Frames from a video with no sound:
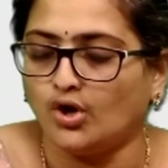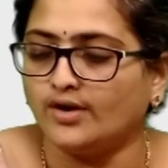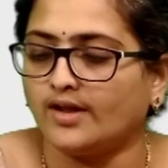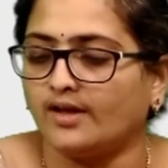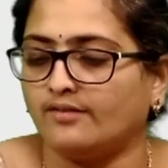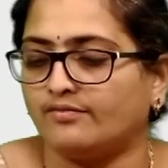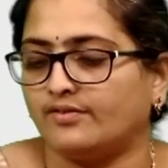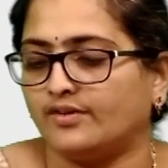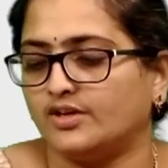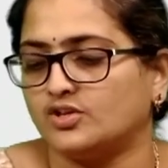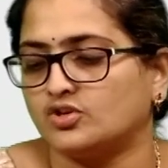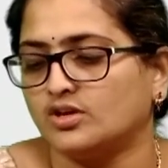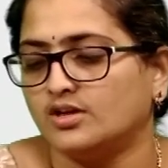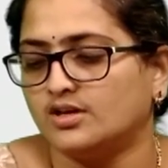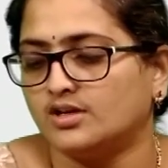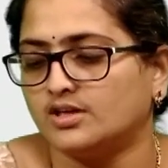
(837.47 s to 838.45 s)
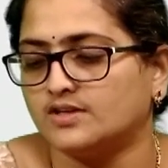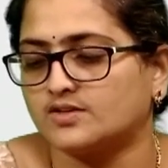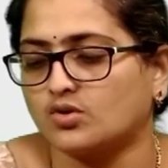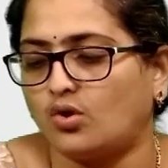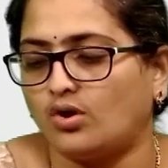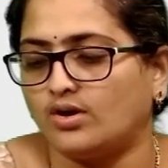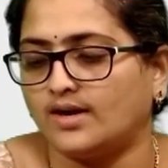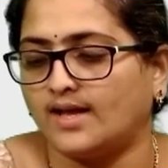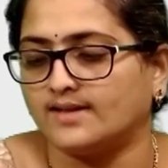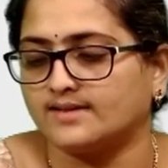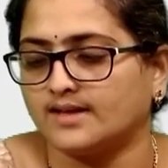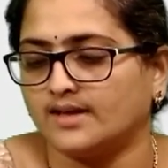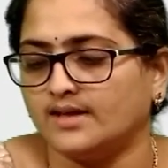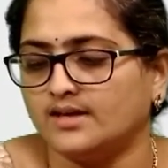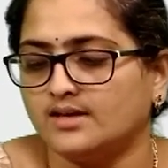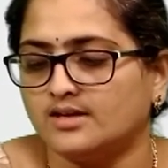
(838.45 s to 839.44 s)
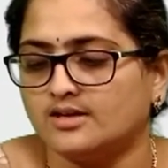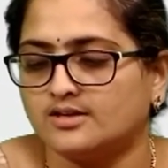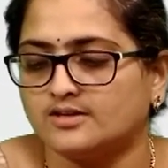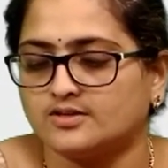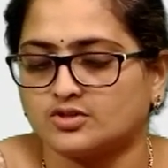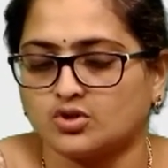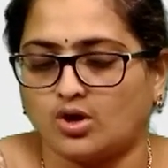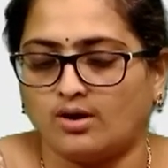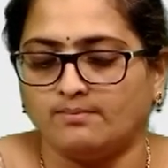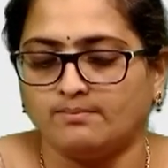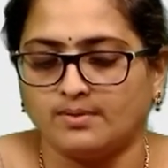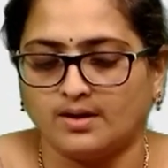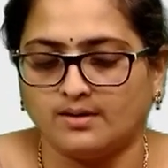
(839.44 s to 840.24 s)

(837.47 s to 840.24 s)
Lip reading: FH is called as a stop